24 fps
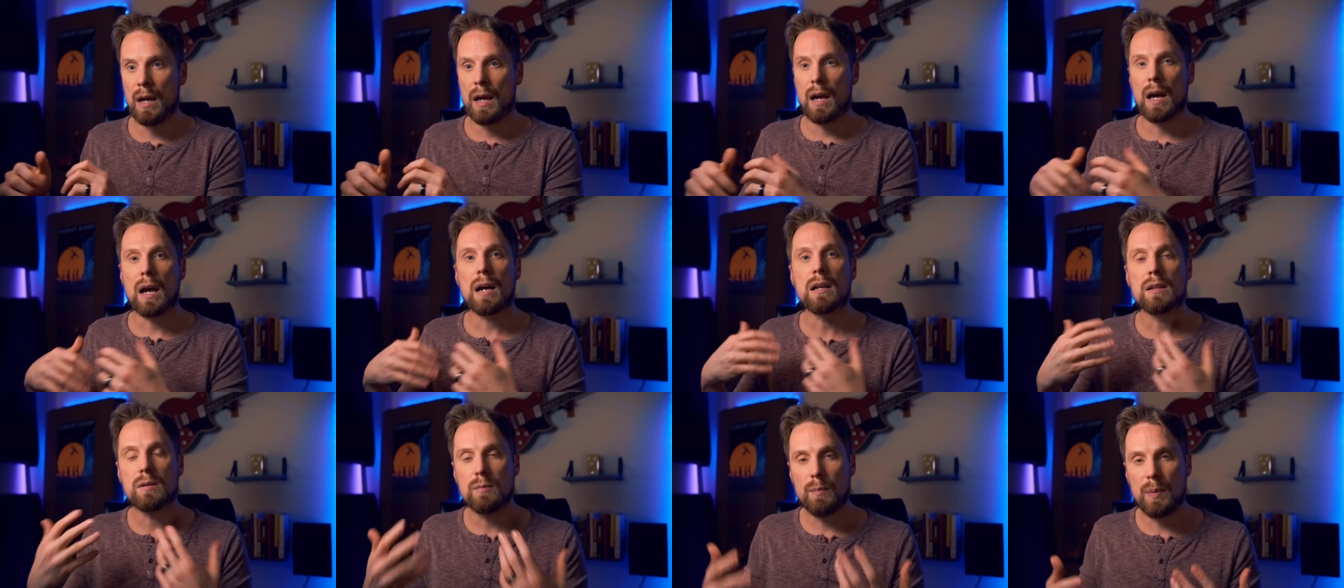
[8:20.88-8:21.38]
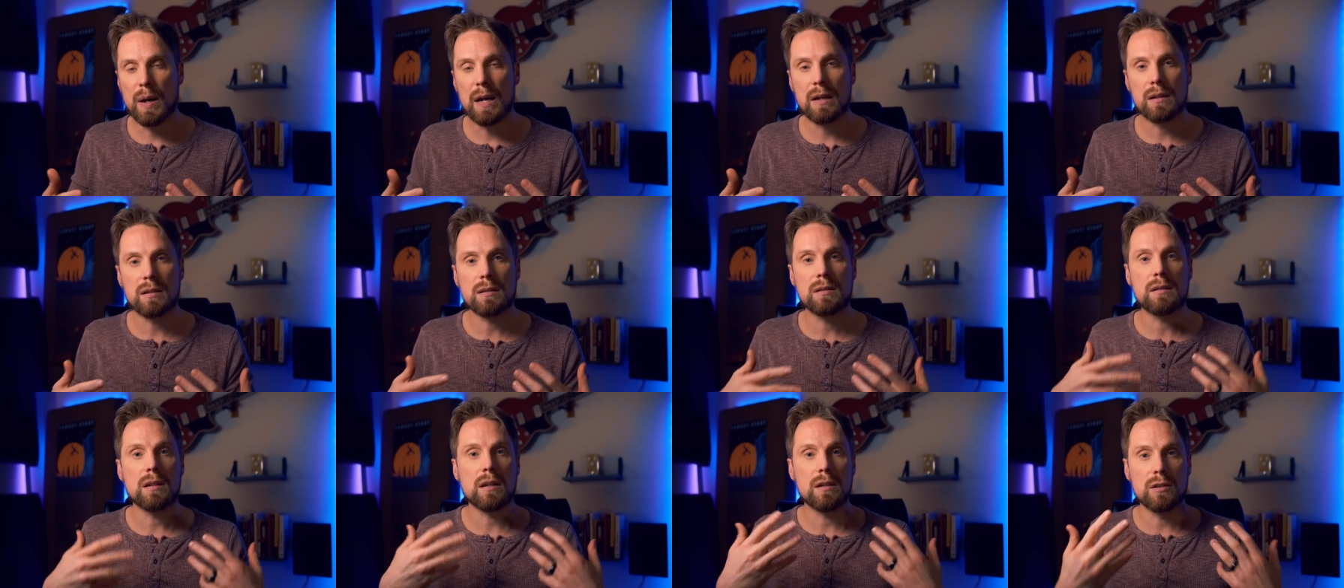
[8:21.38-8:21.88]
as
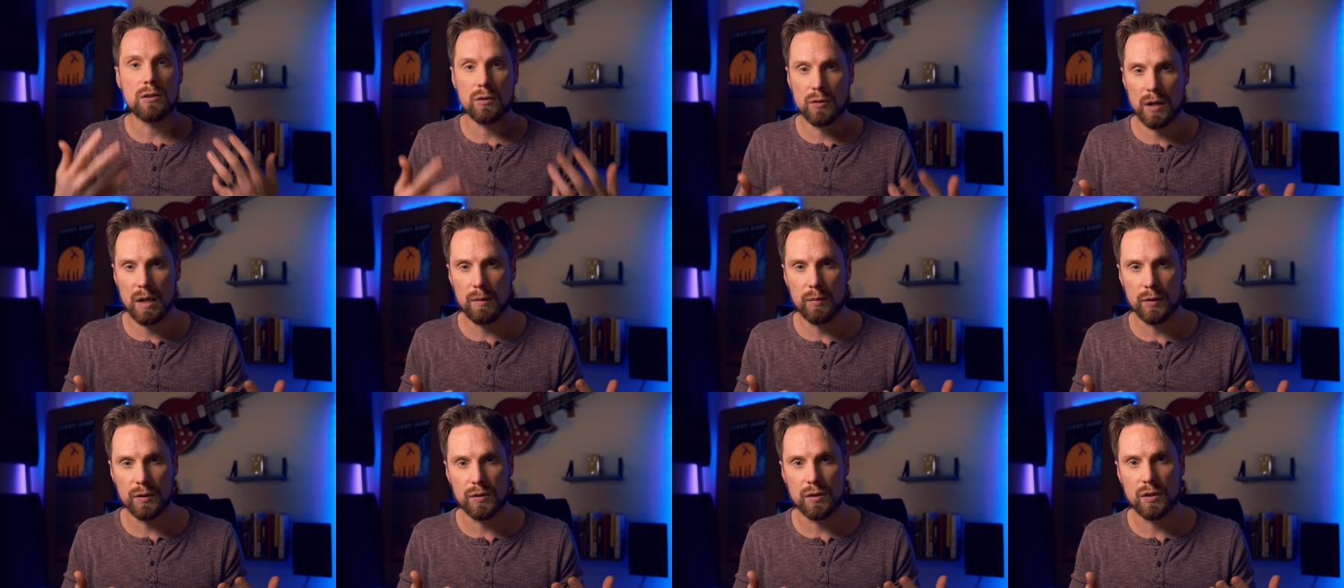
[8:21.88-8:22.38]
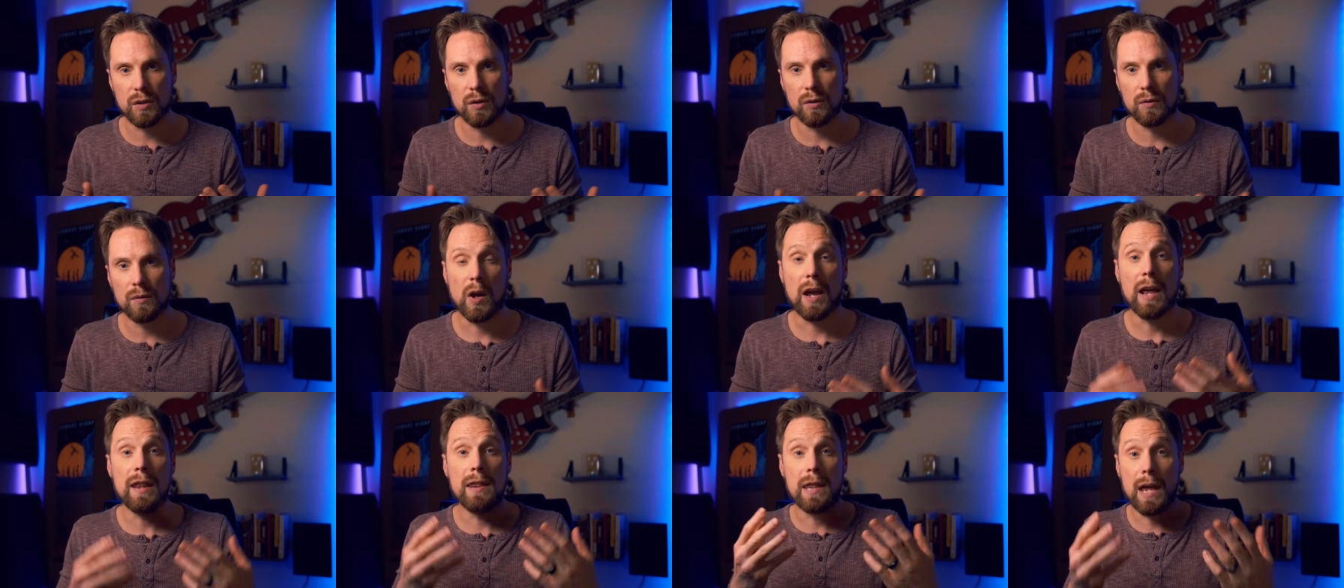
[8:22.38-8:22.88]
best as you're able to.
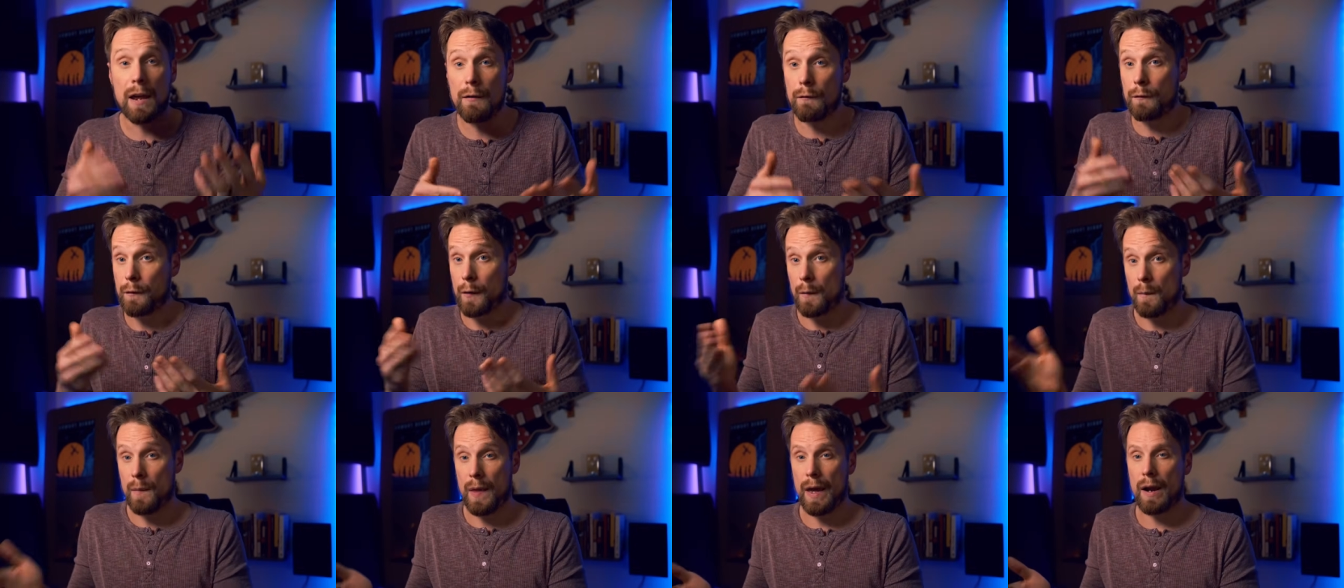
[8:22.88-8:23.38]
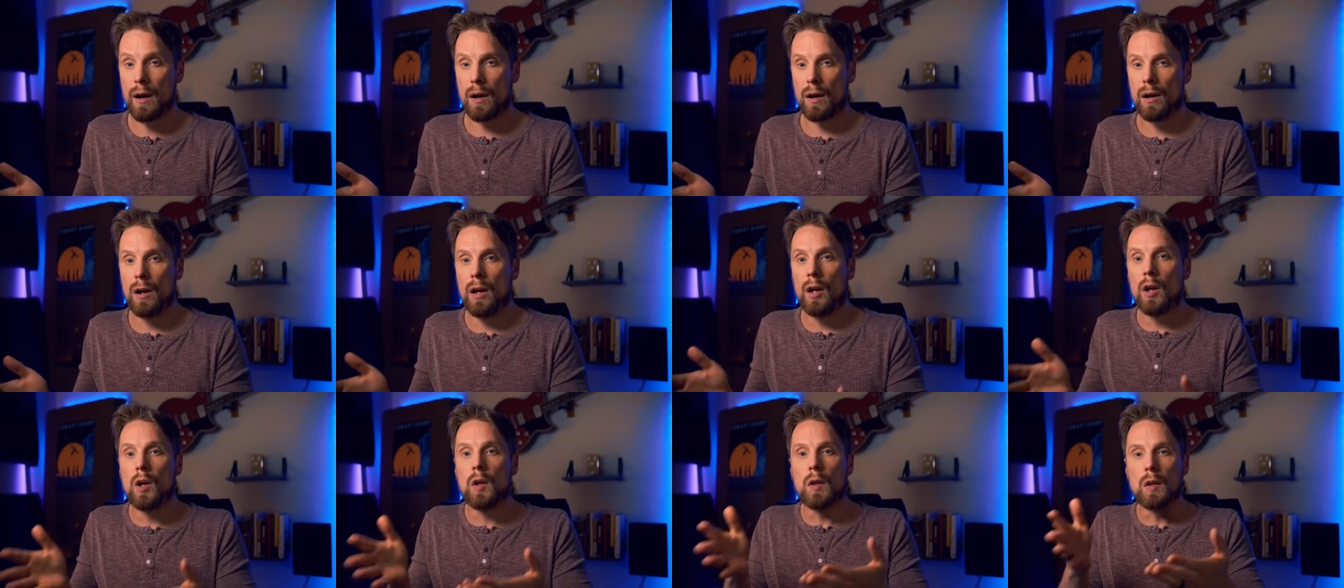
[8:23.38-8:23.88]
And then from there,
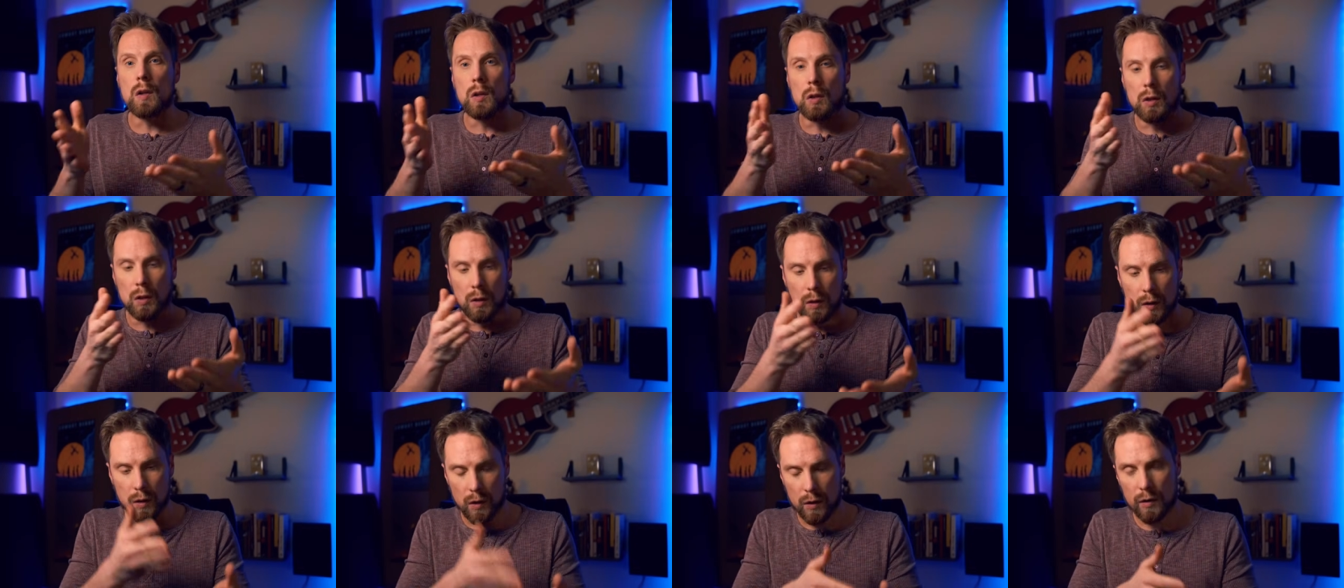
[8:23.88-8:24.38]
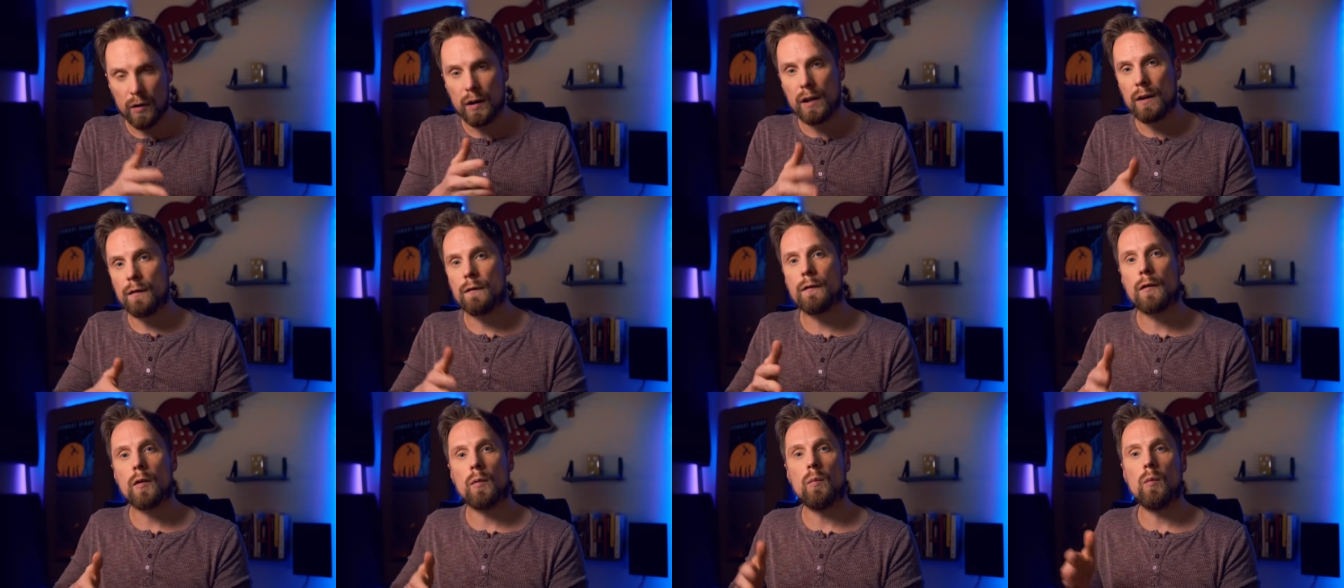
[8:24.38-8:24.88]
learning
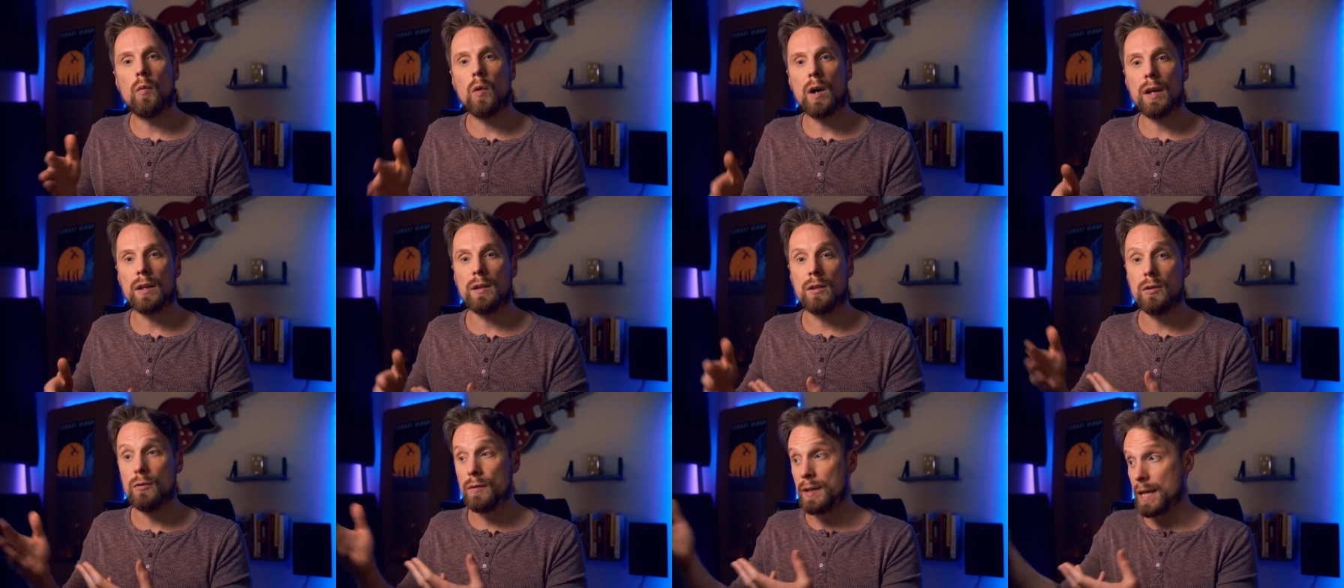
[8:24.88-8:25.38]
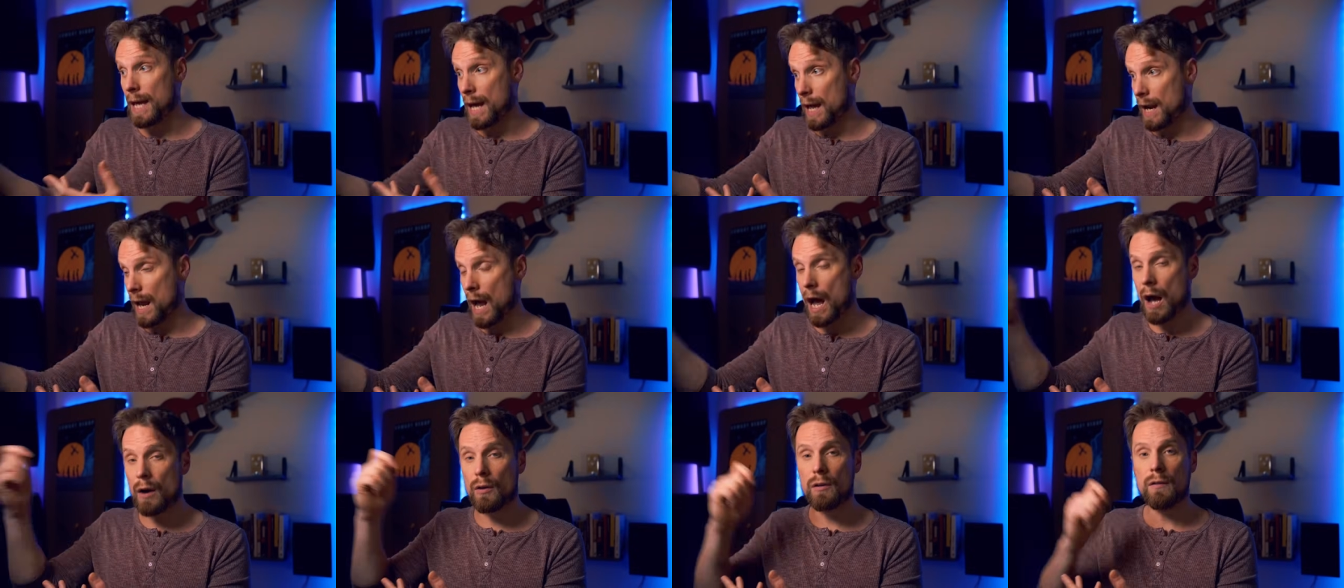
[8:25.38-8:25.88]
from what you get
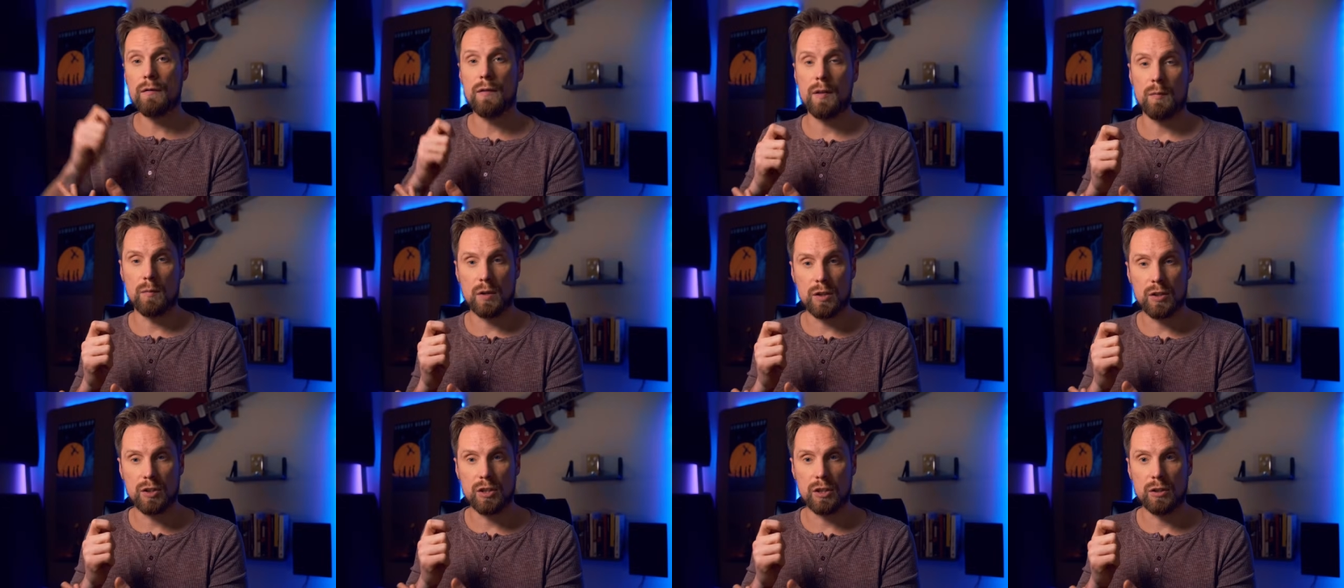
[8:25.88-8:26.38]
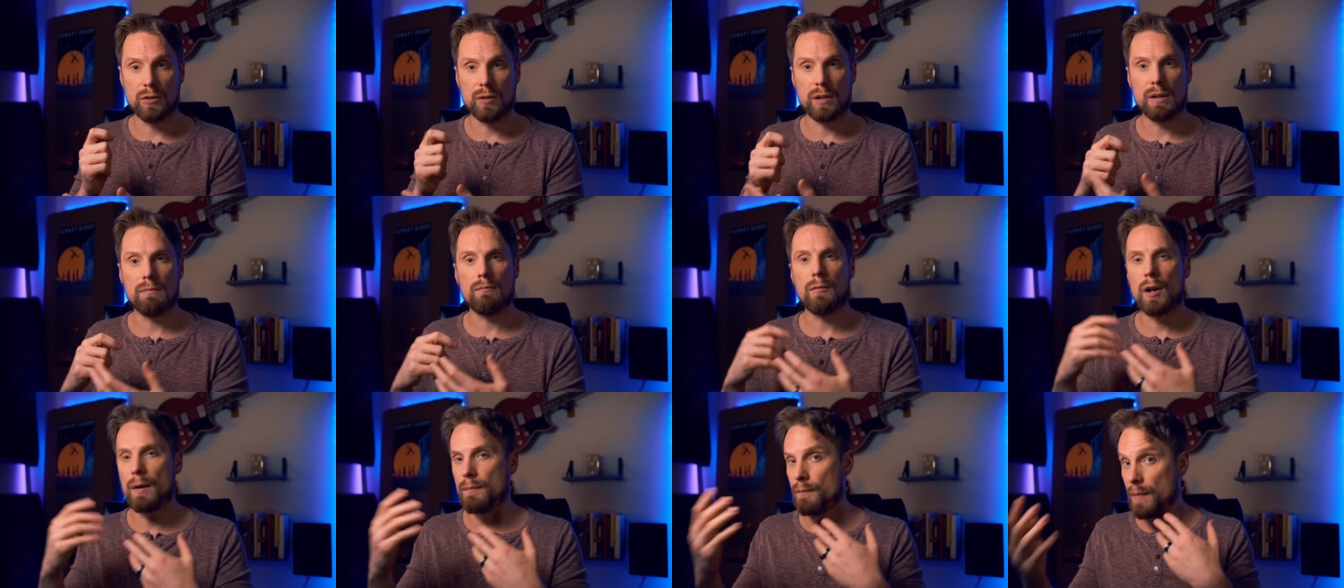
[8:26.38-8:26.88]
out of the machinery, right?